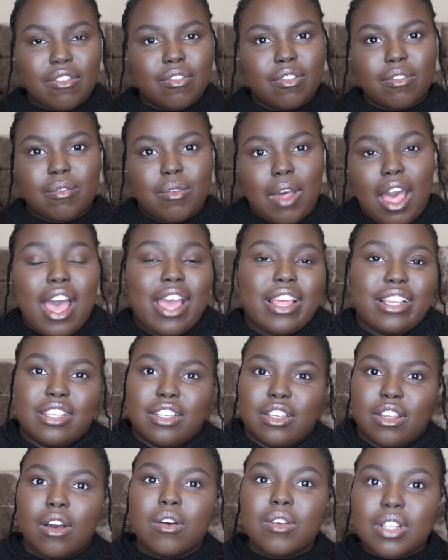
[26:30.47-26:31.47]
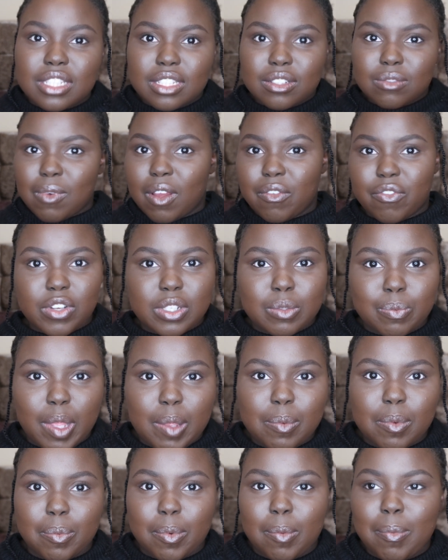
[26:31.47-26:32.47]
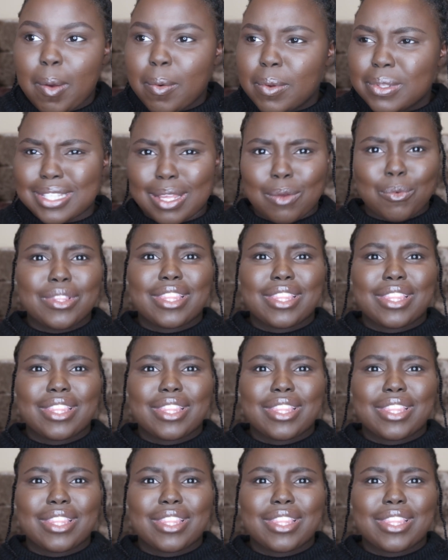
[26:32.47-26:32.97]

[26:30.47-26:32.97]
Even, well, I didn't know because this was my first baby, but my mom was like,